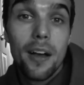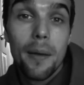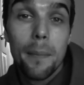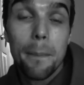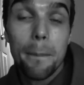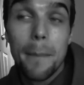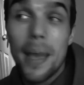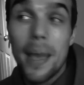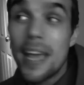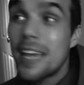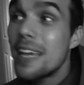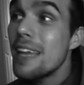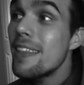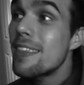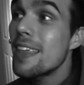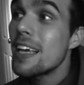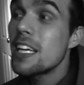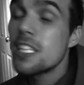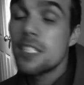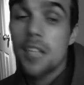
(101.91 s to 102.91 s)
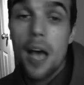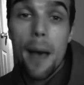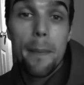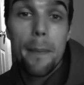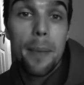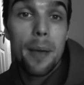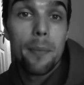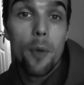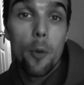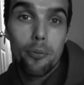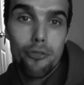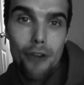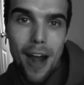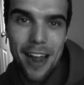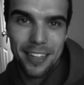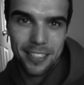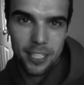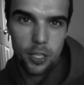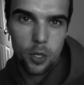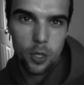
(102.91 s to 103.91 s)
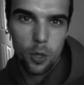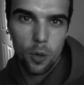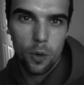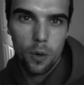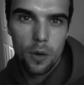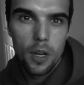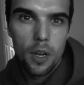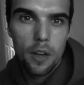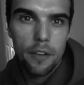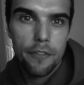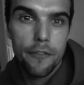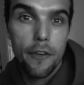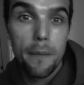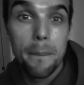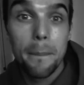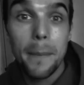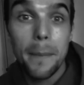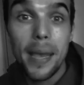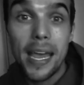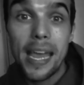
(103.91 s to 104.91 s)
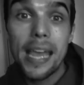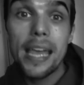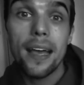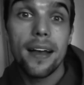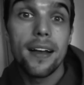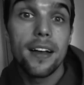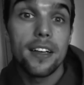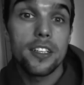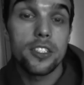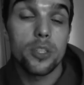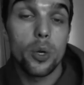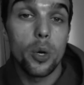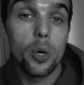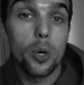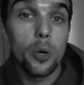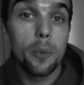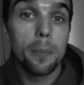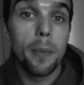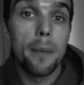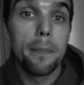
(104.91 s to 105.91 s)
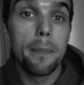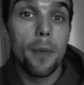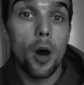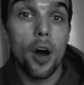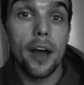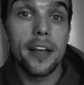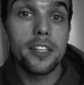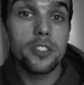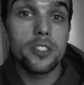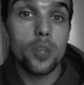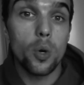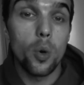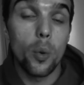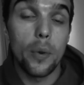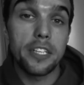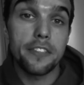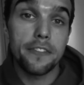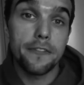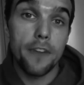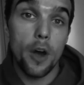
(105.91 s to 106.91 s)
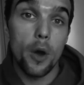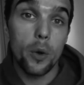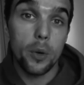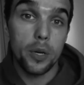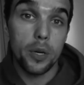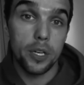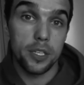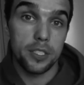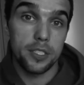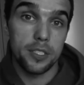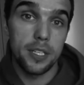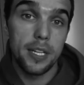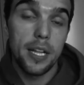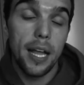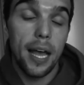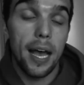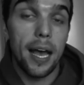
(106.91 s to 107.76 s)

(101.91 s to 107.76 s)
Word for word: making things a bit more practical for me. So my mind's always focused.